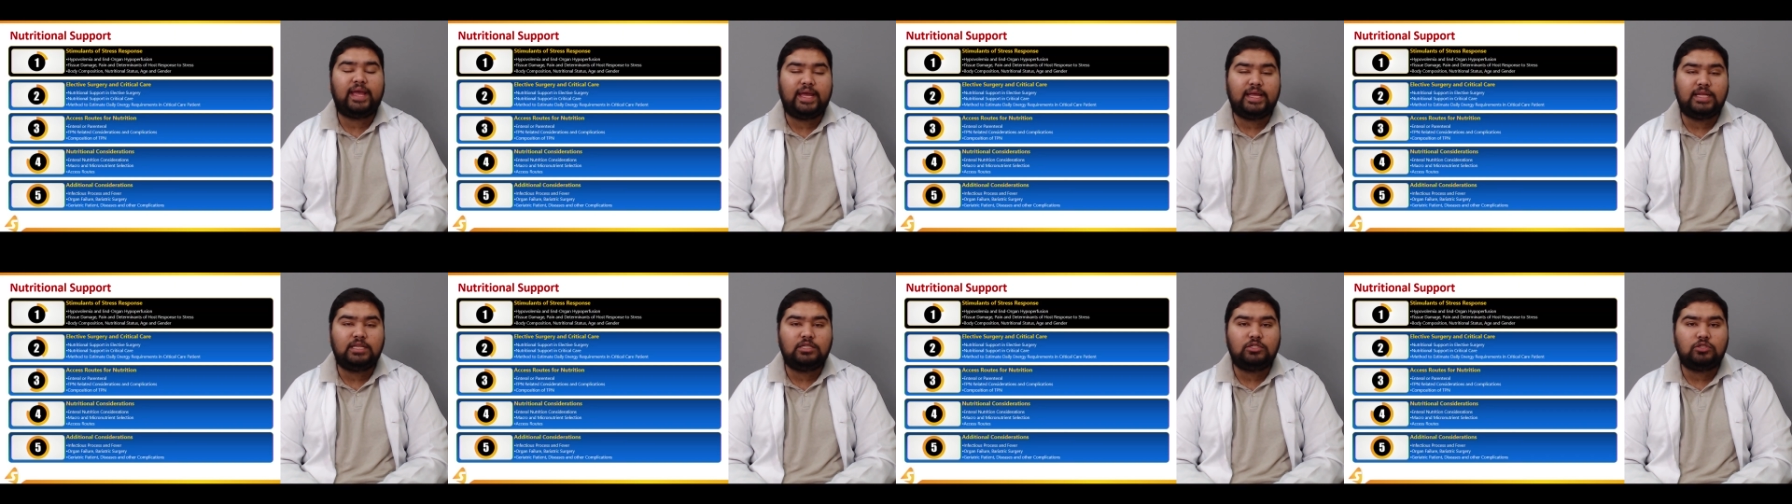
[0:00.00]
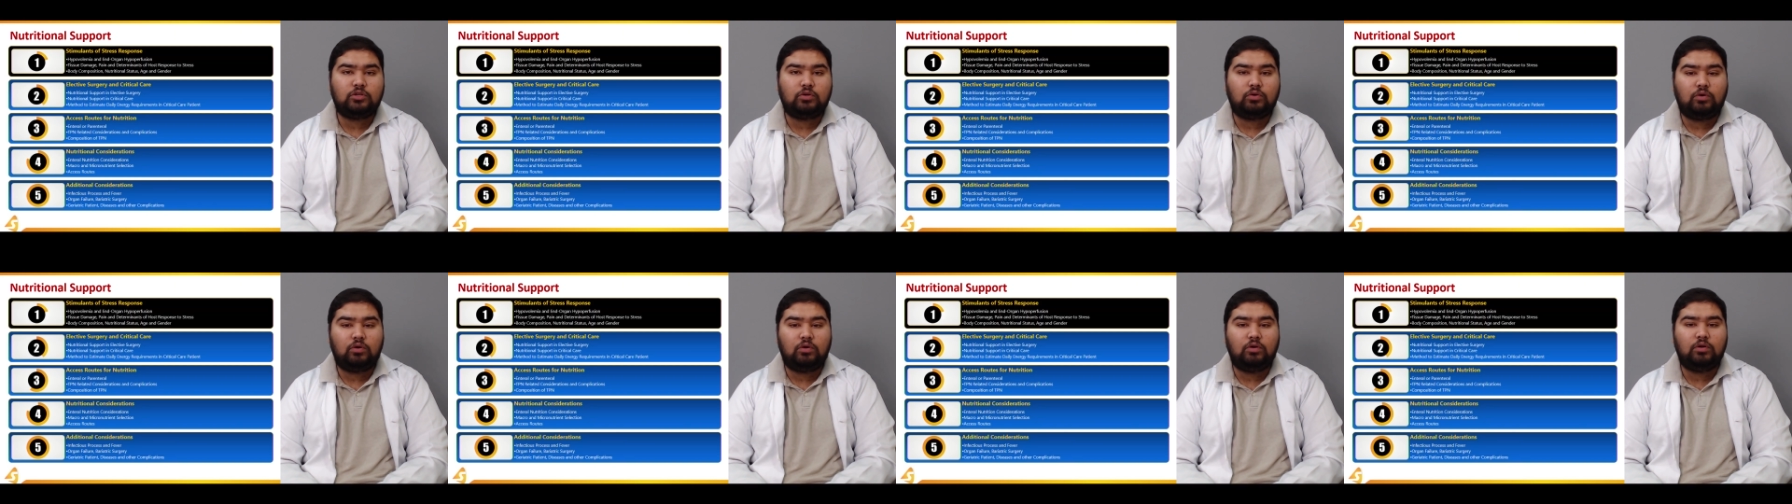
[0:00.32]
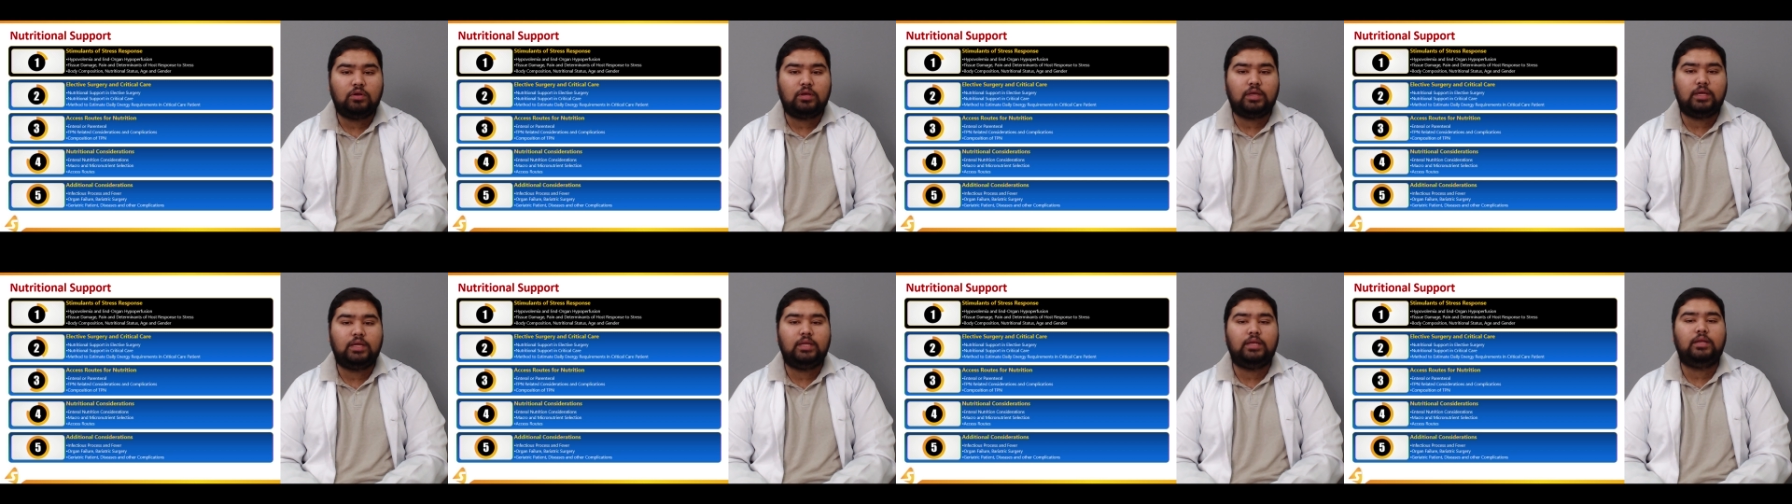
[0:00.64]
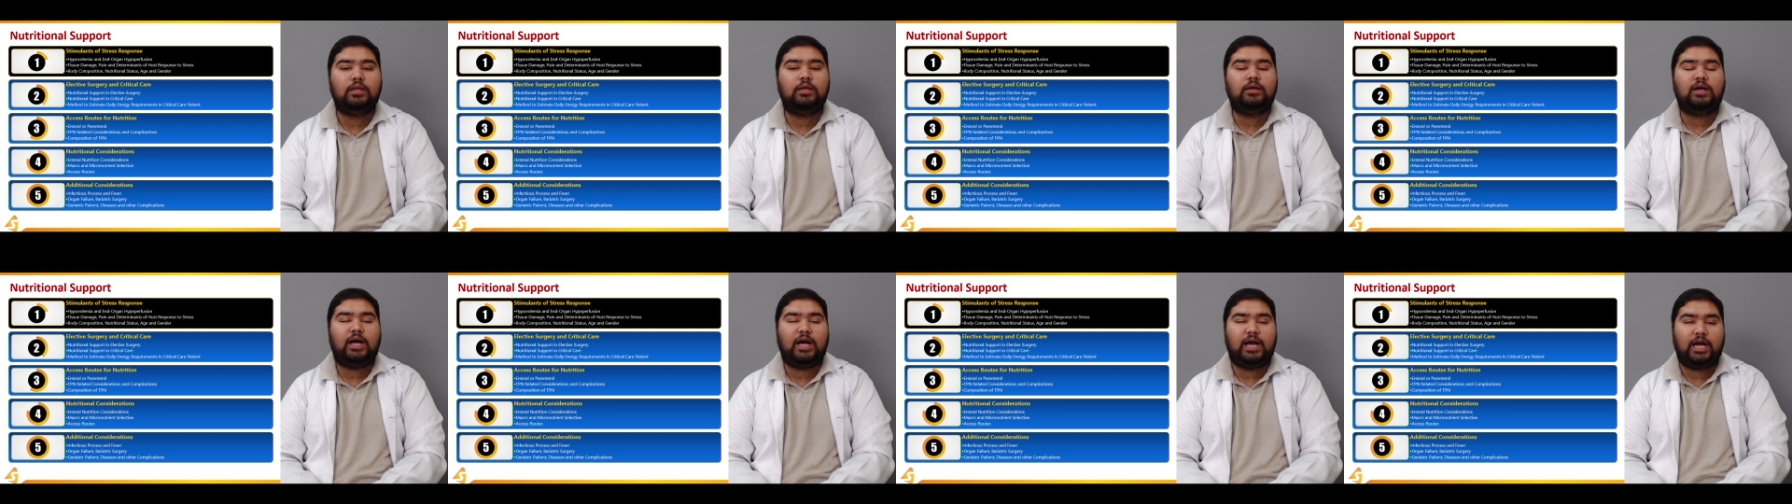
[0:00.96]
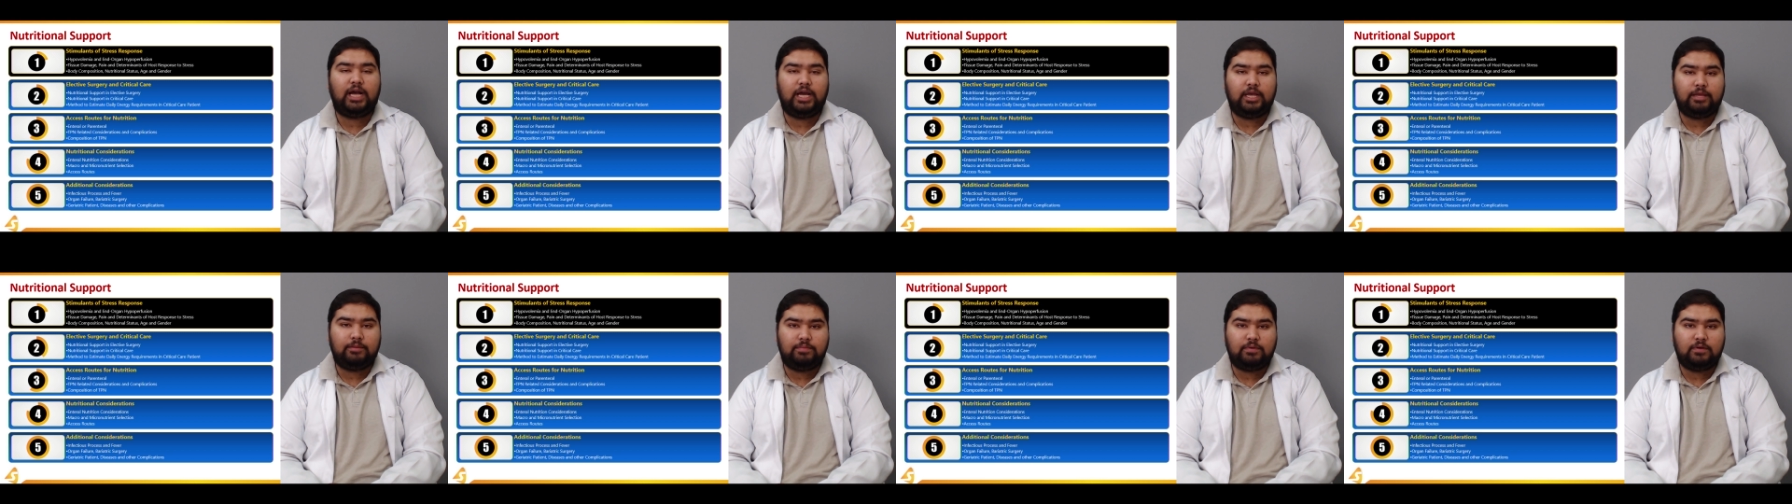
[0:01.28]
end organ
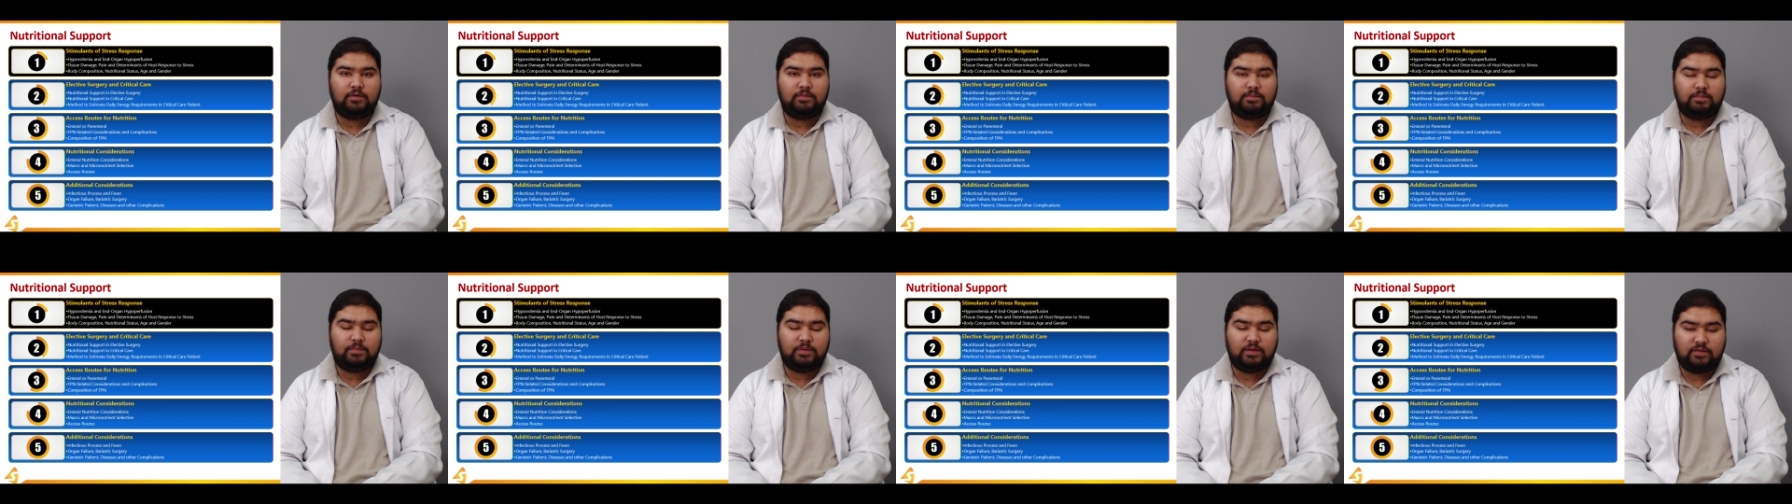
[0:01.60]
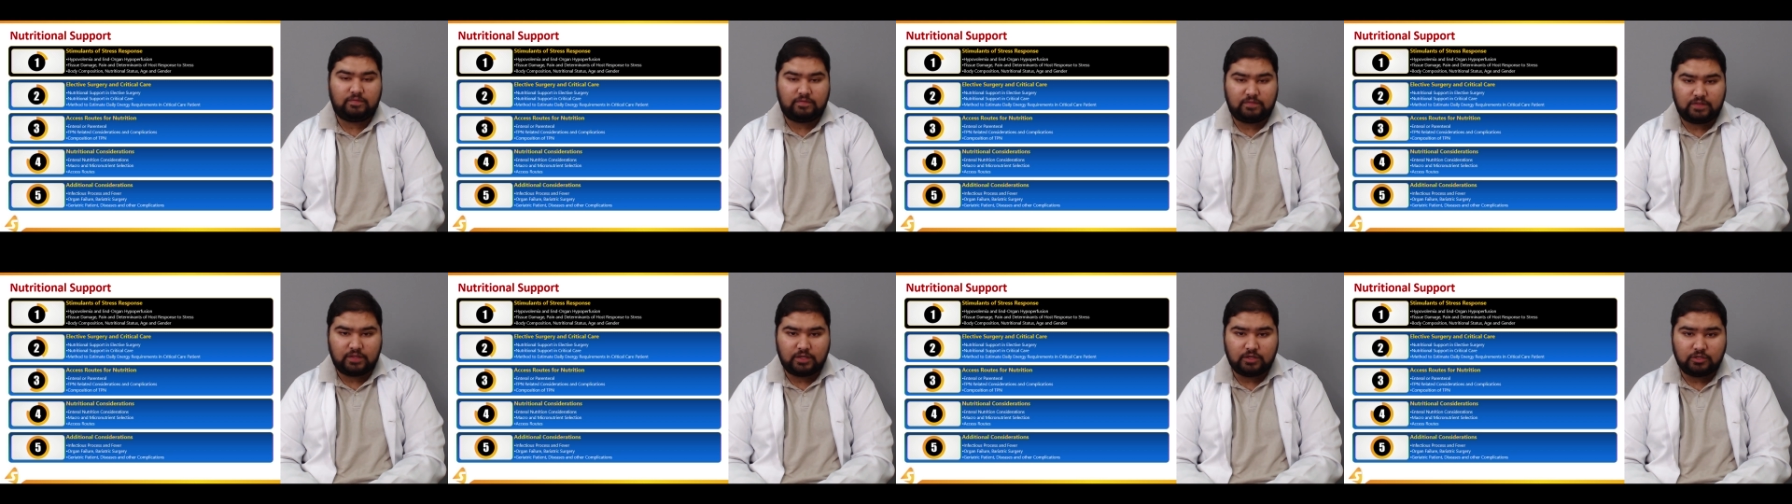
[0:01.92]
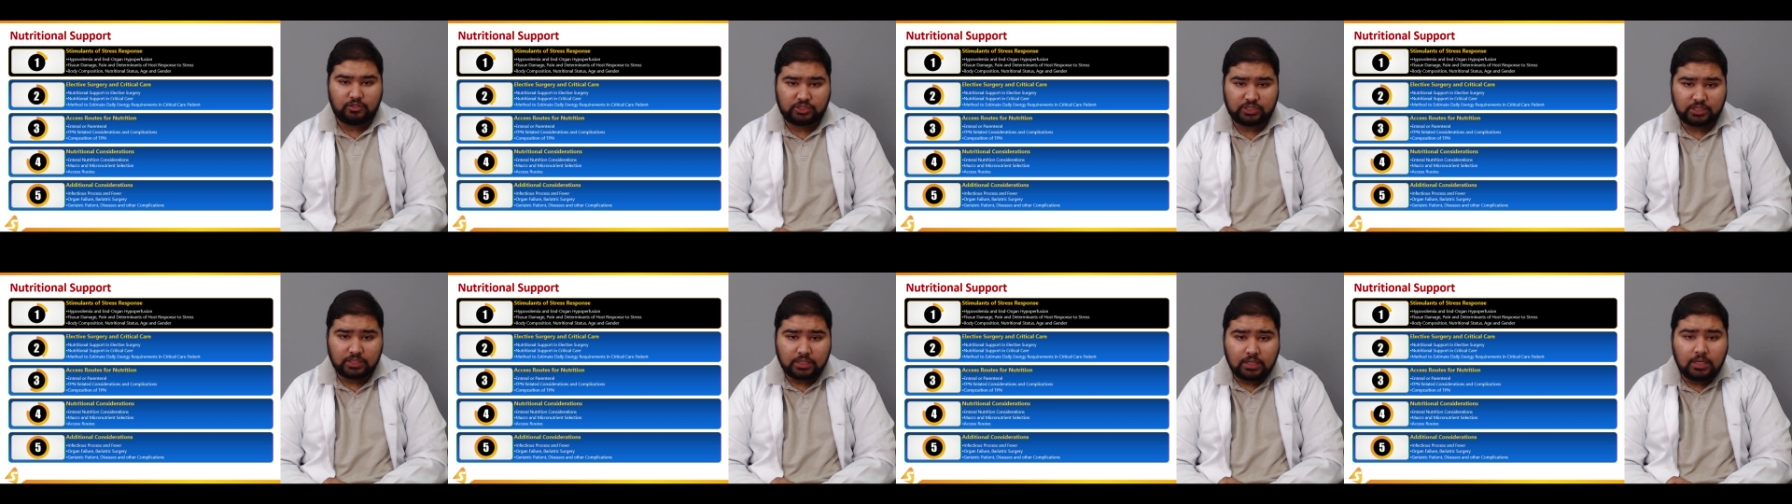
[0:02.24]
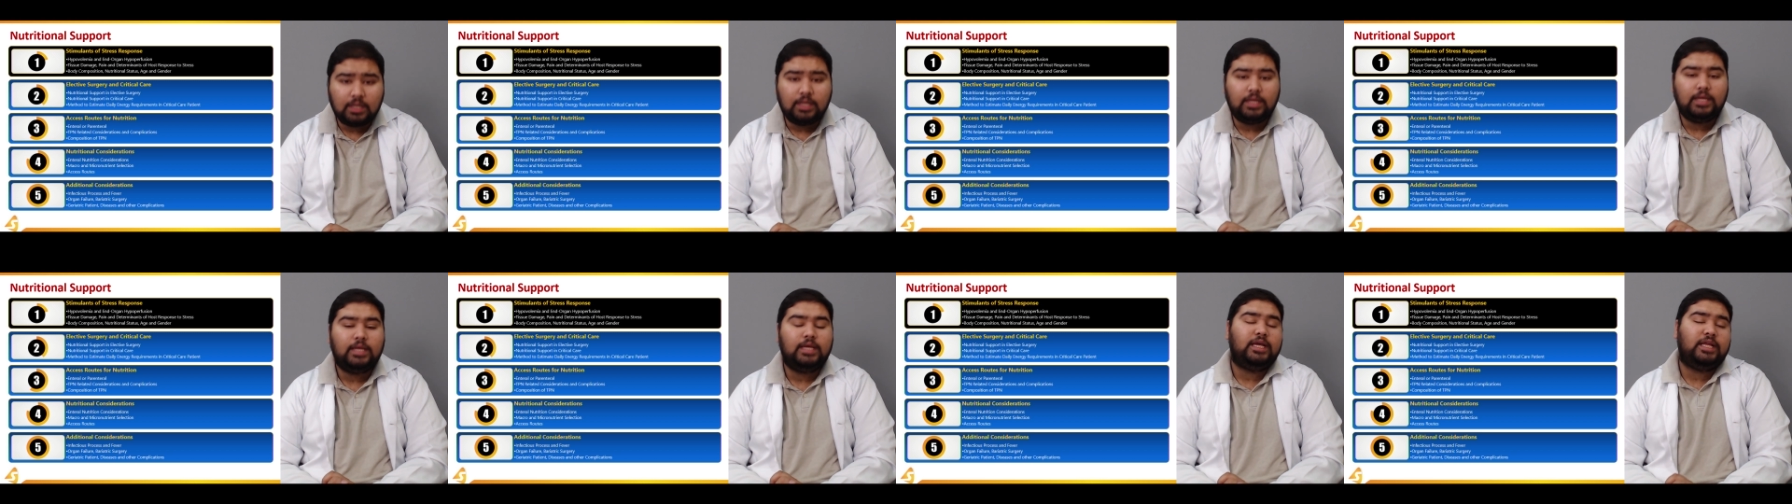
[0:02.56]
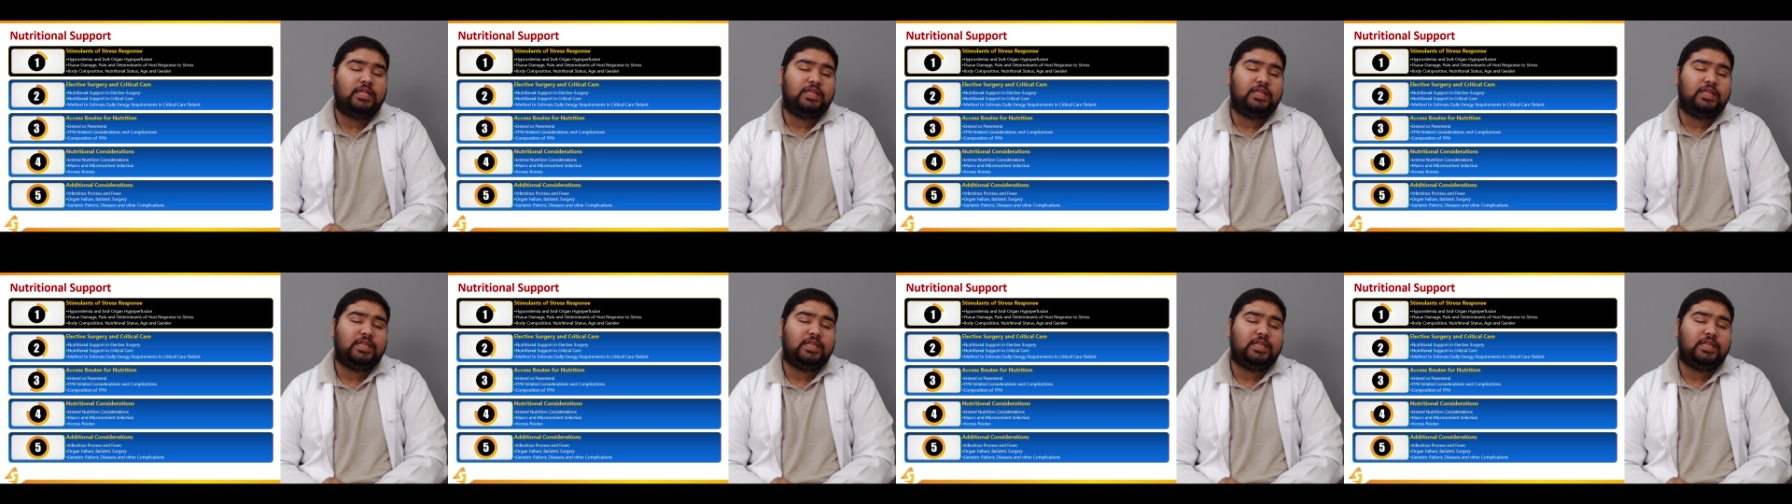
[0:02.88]
hypoperfusion.